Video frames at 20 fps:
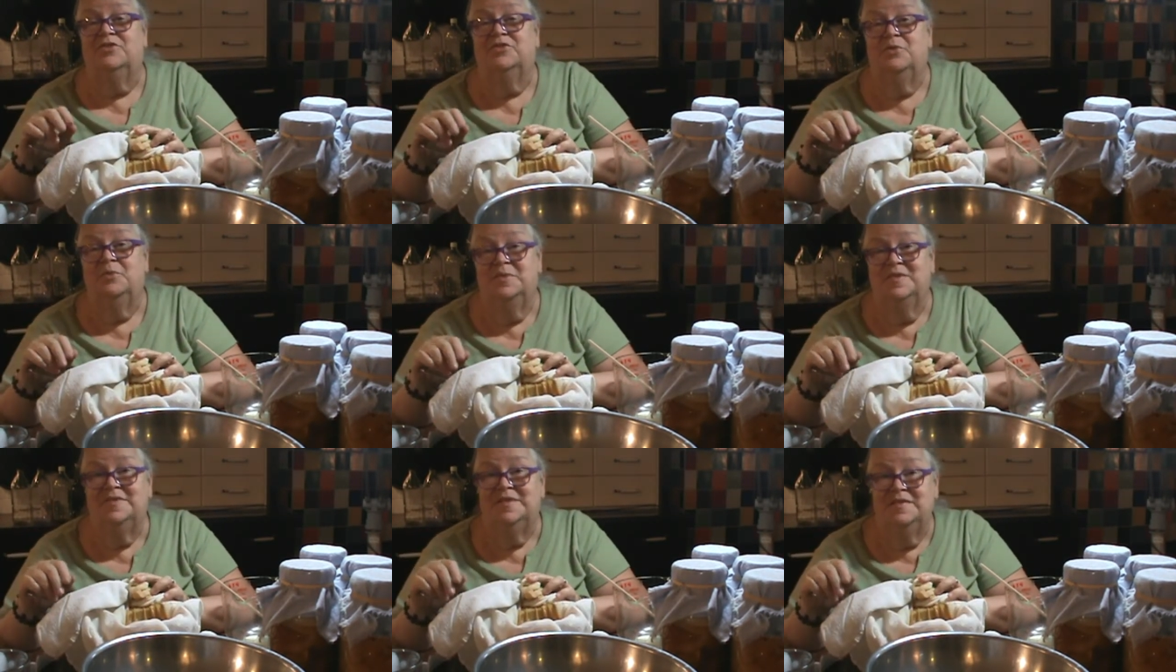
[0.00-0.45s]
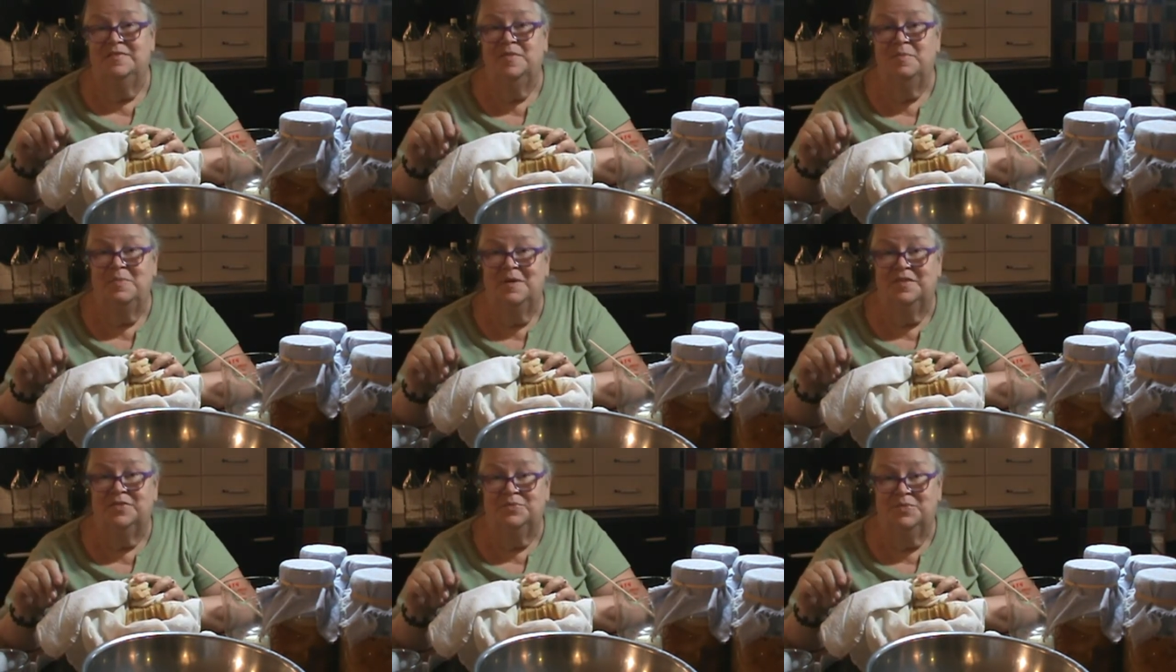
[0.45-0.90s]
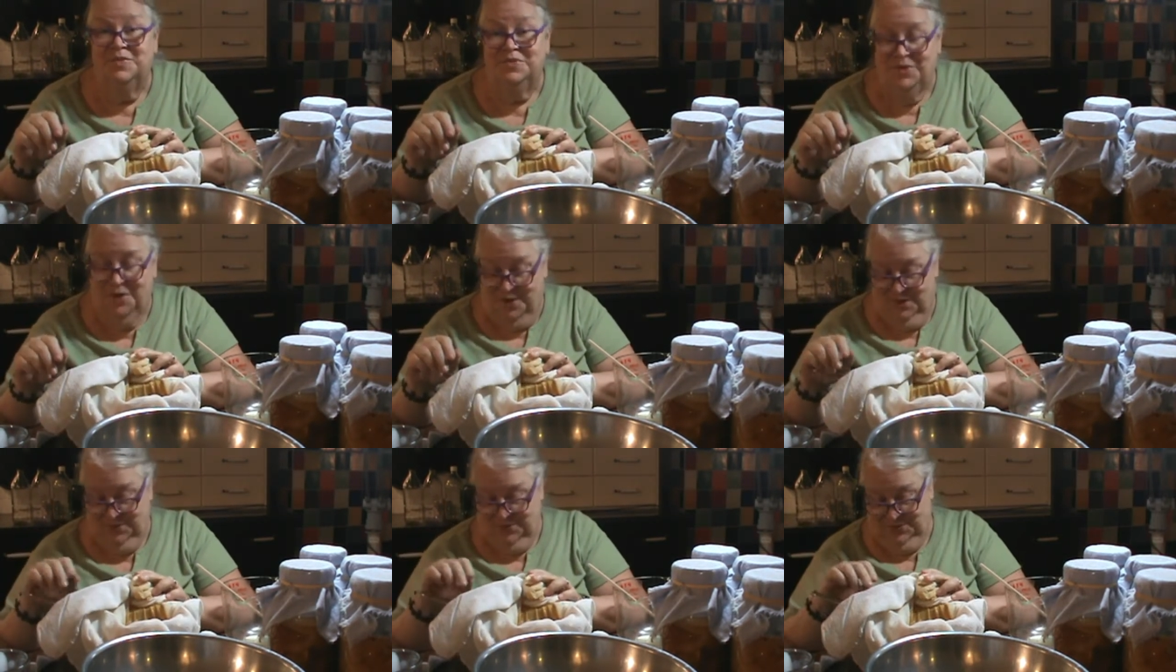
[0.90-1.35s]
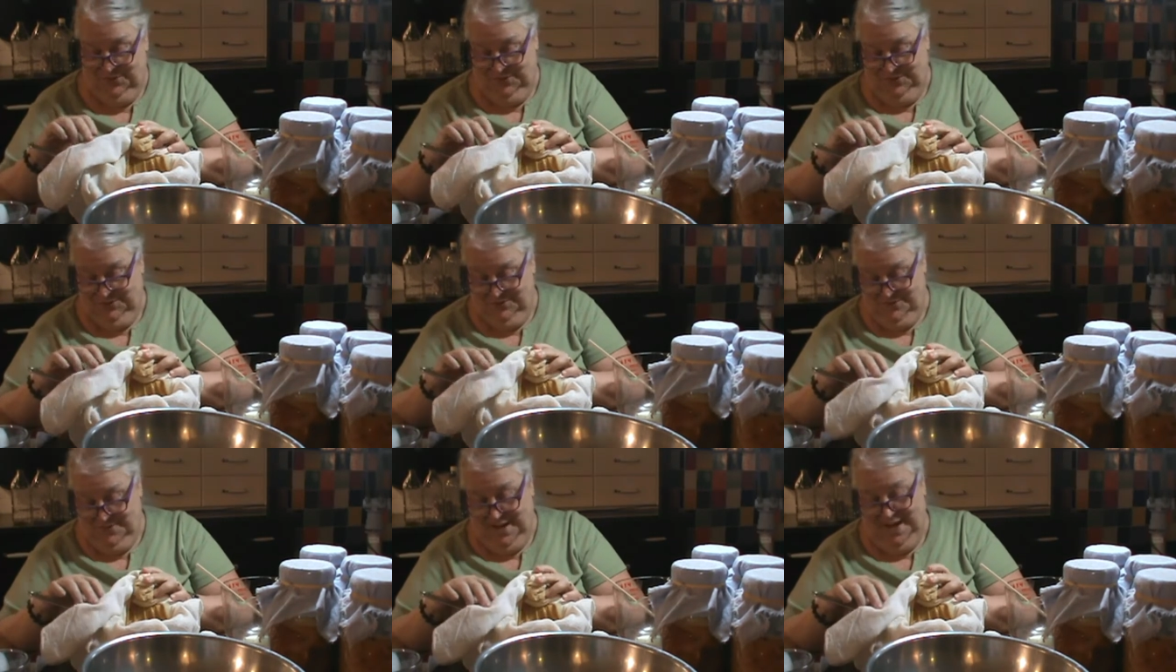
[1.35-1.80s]
You'll receive the best results,
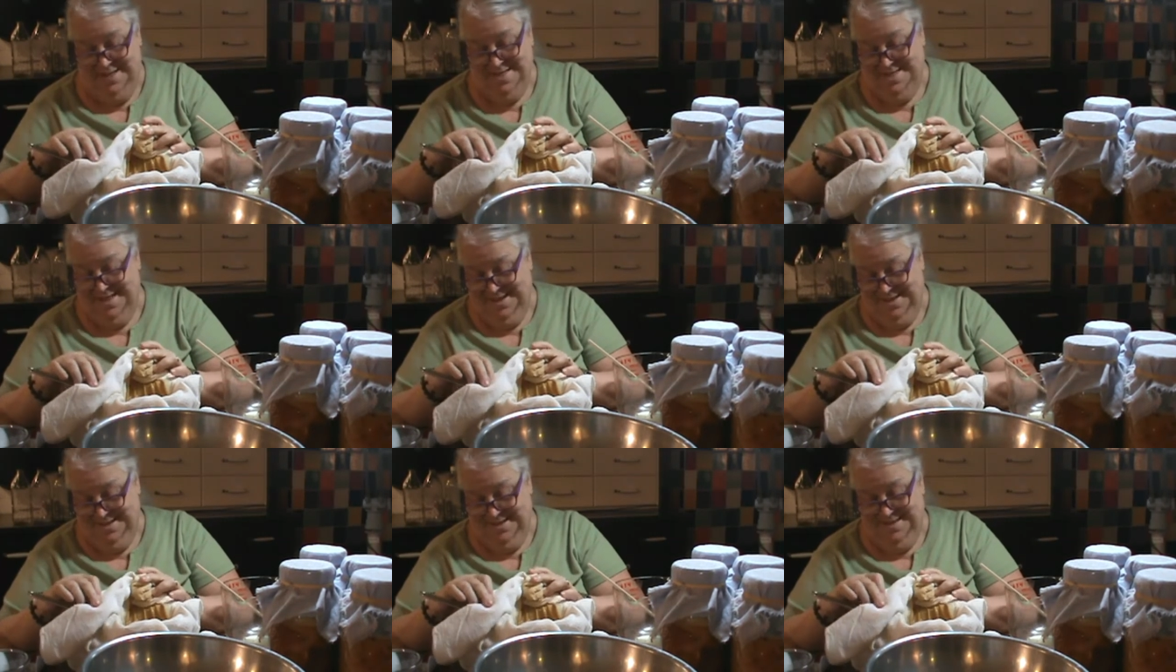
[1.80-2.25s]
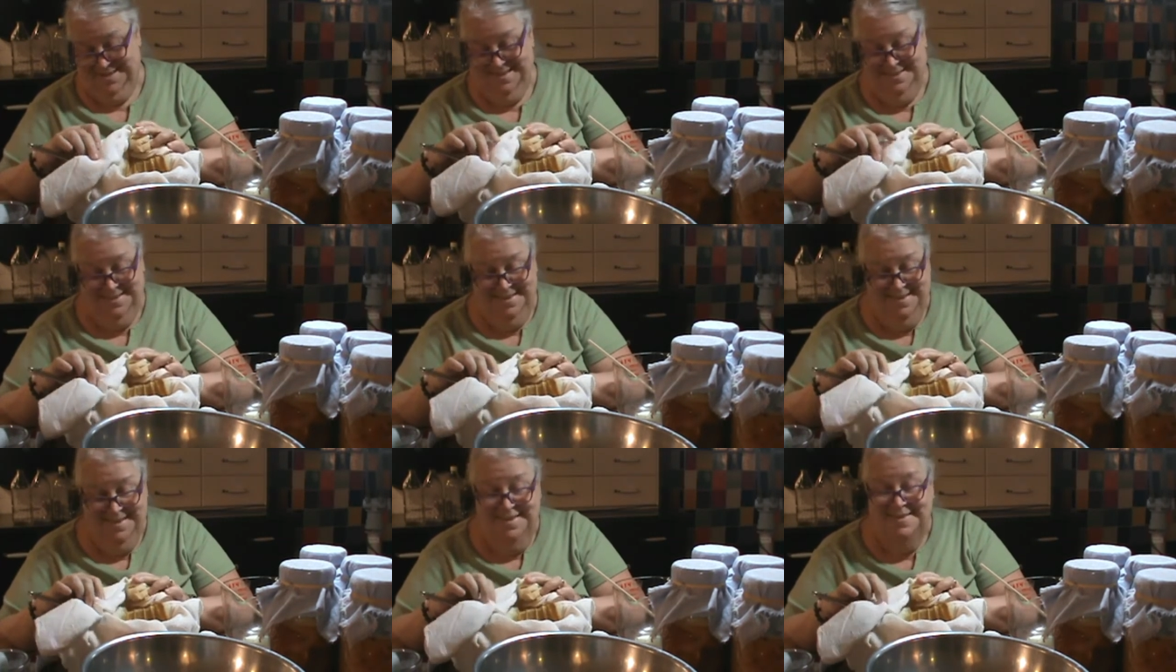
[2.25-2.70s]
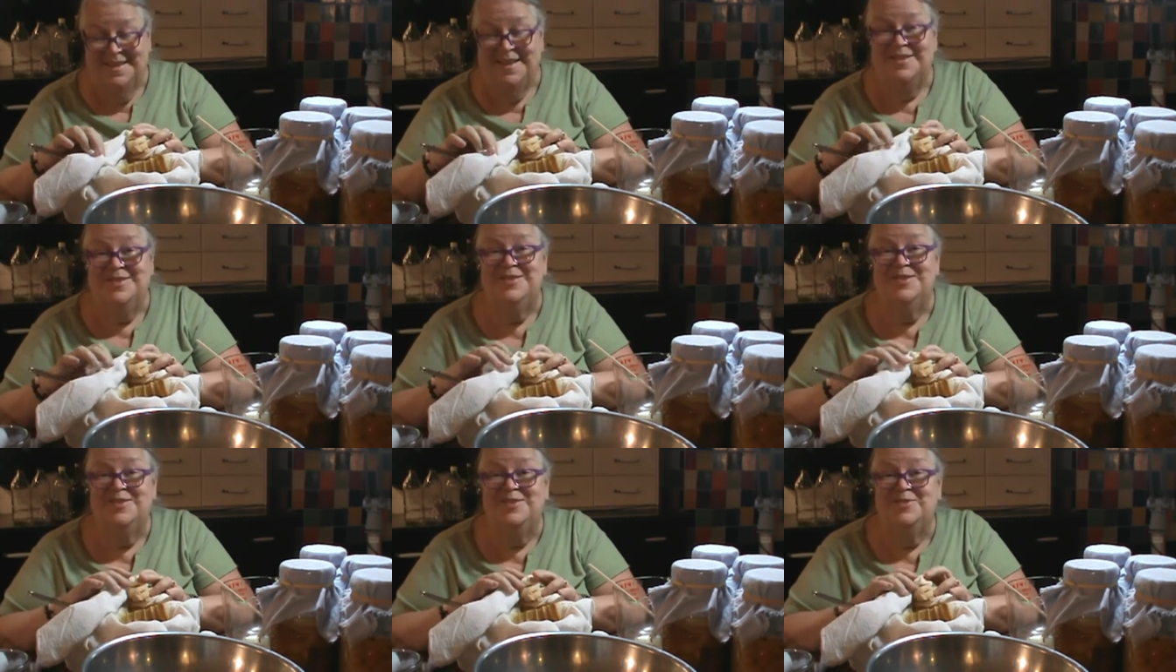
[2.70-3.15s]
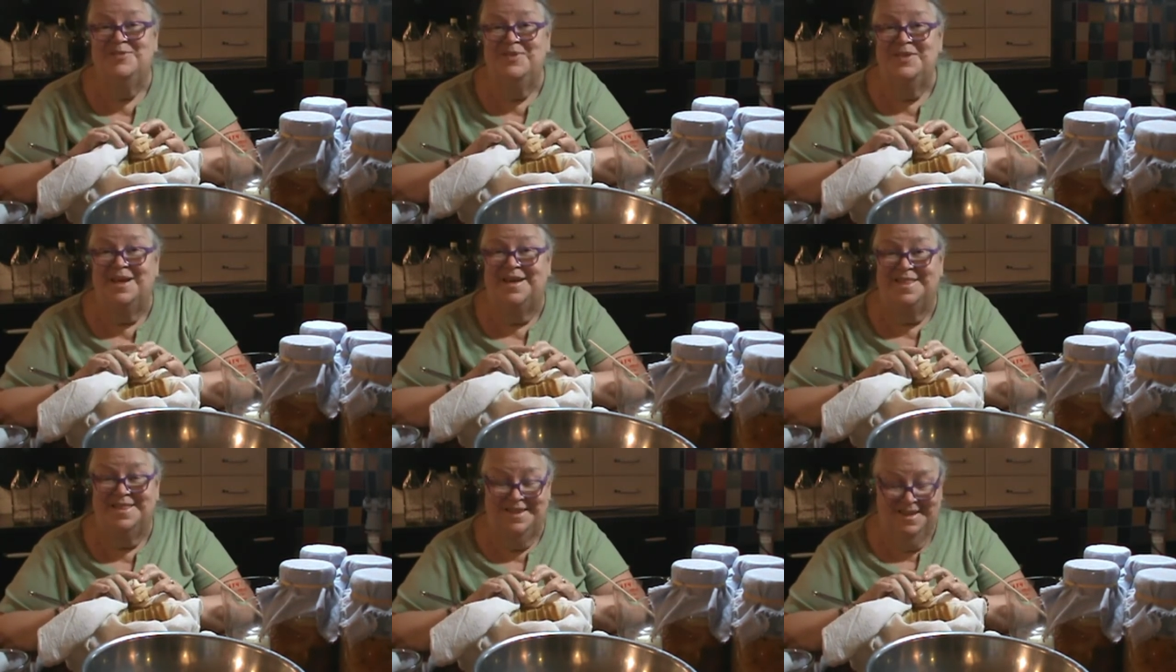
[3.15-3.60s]
I think. That's just what
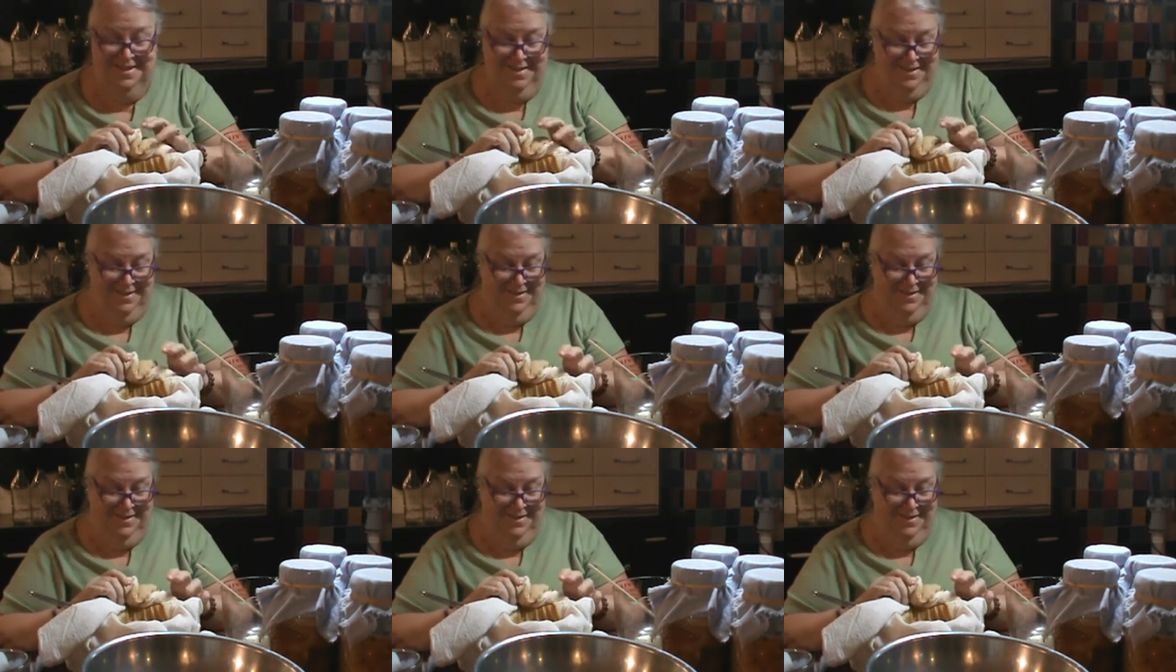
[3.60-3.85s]
I think.